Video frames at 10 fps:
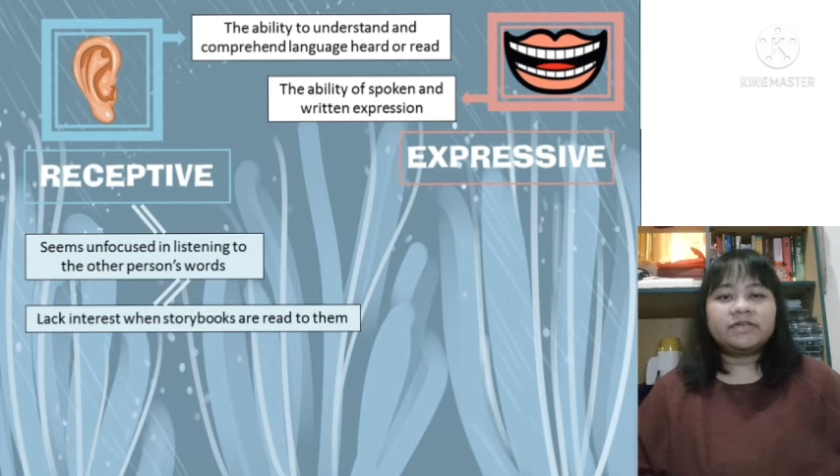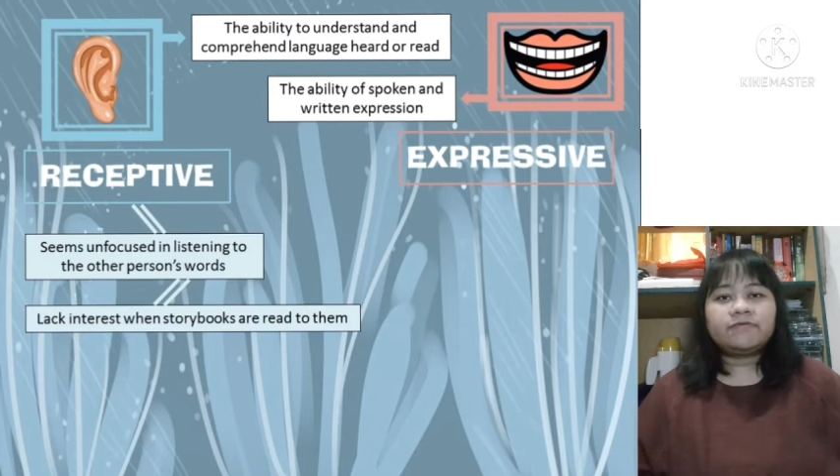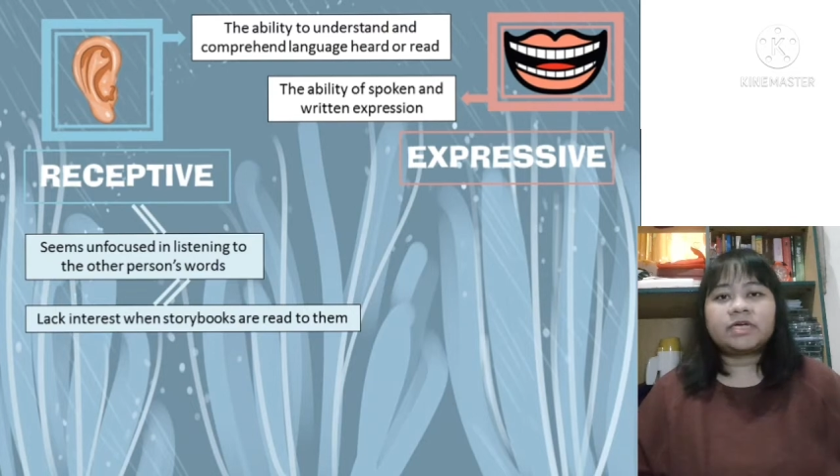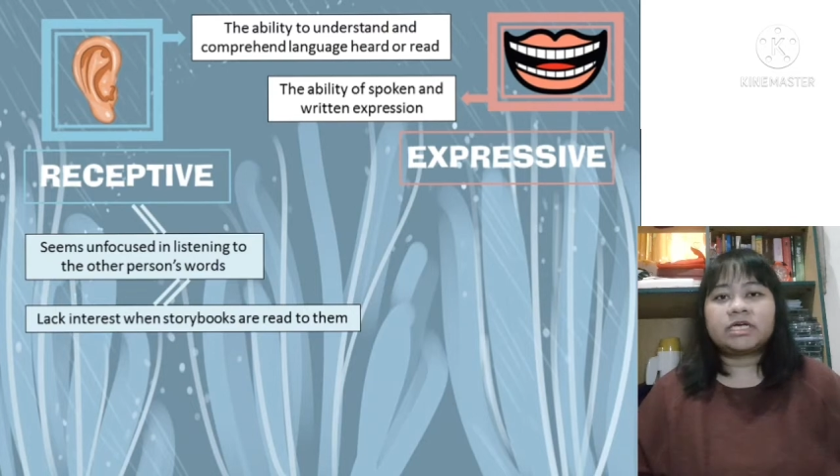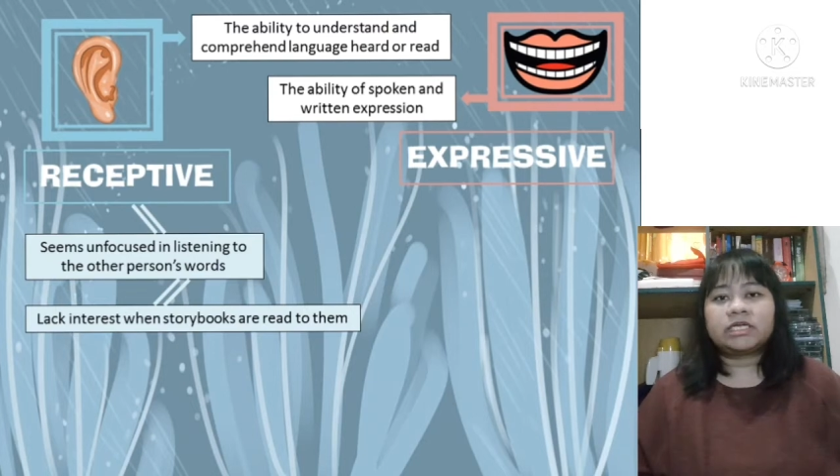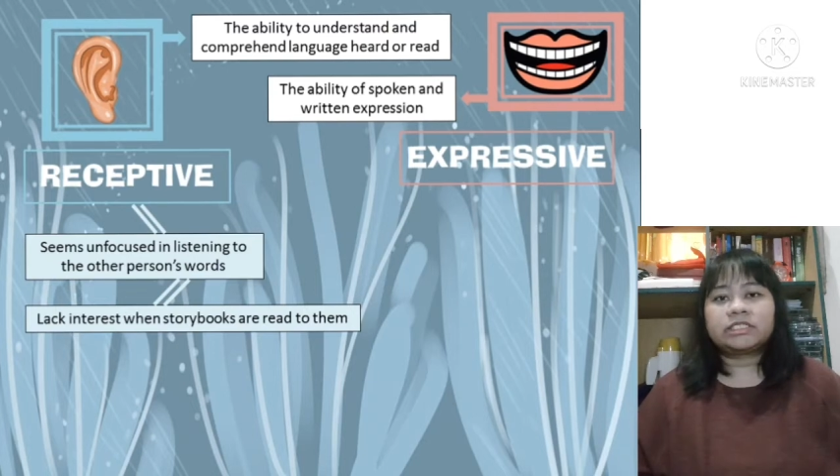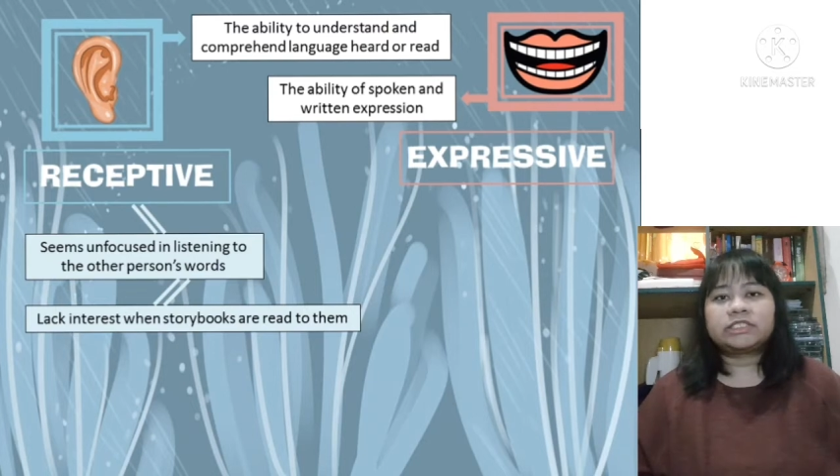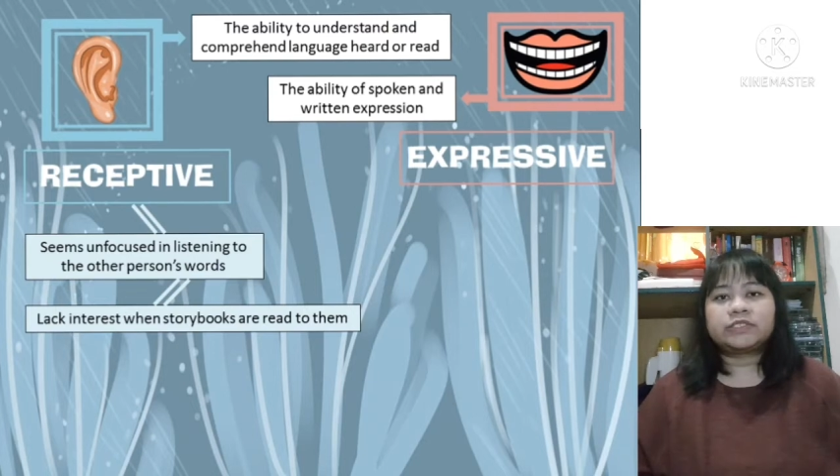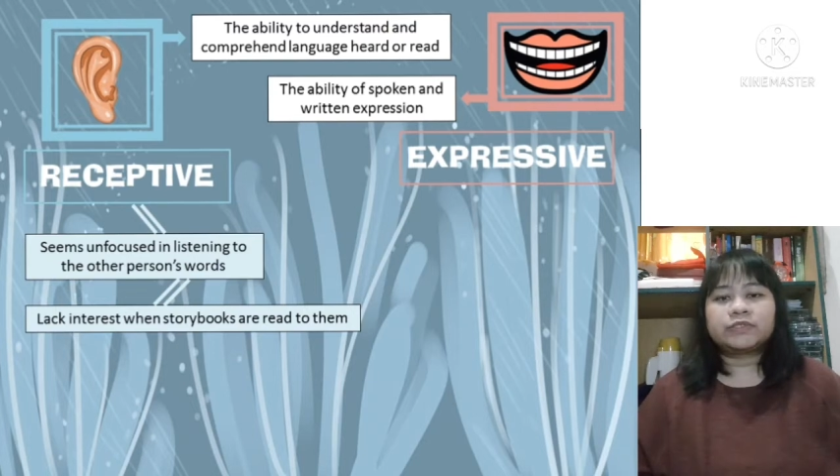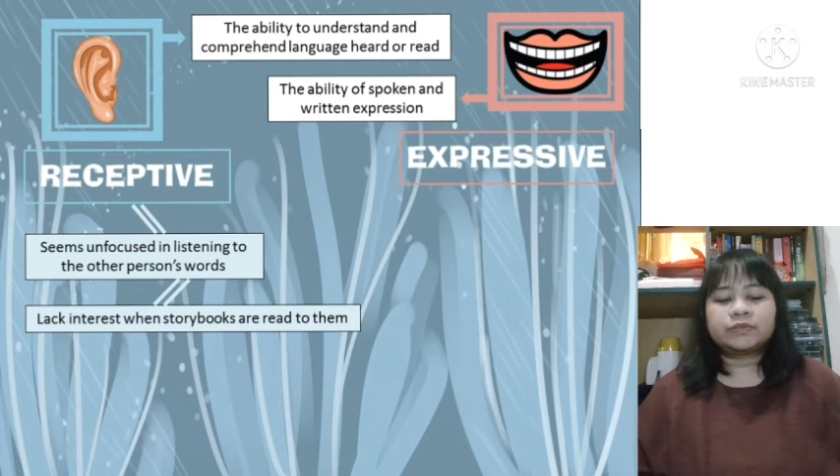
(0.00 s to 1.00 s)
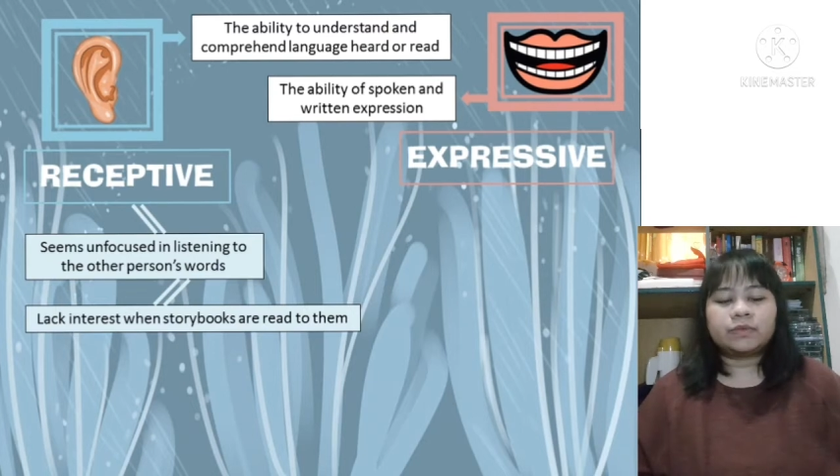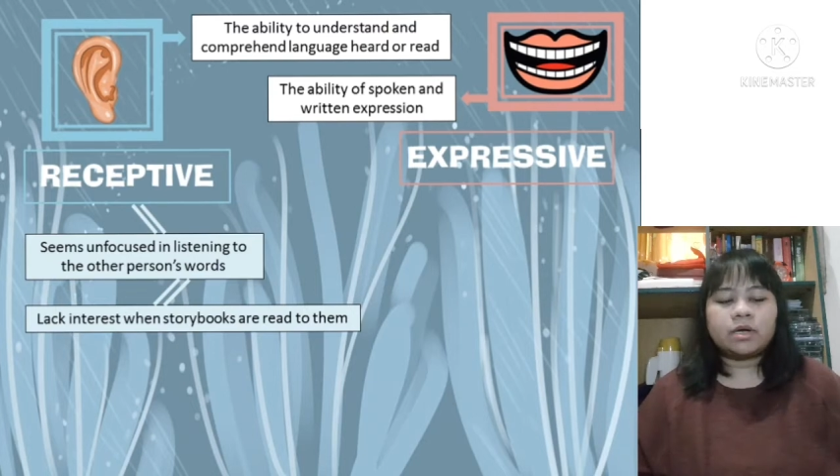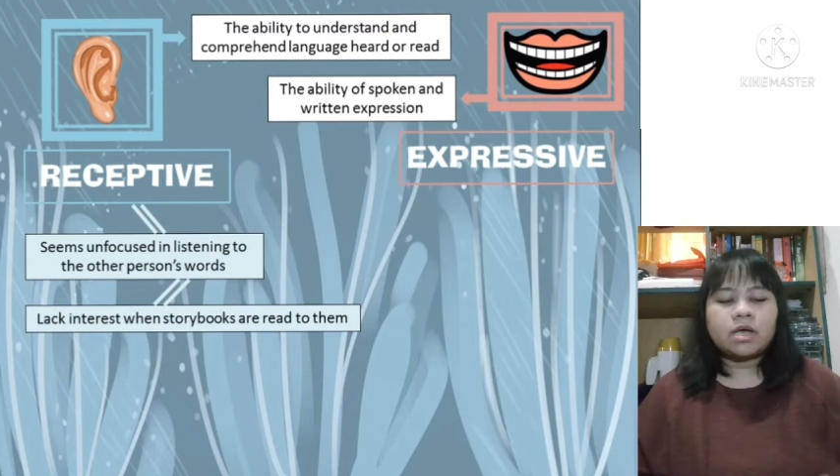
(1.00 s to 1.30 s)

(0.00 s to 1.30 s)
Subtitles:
difficult to